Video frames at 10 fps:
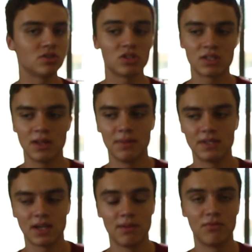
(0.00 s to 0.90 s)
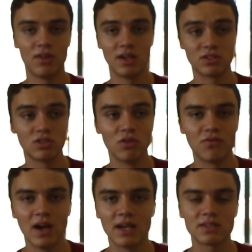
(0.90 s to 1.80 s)
it's just that it made time fly so
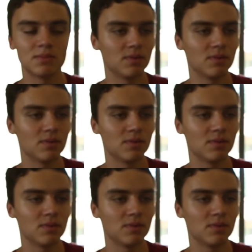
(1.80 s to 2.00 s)
fast.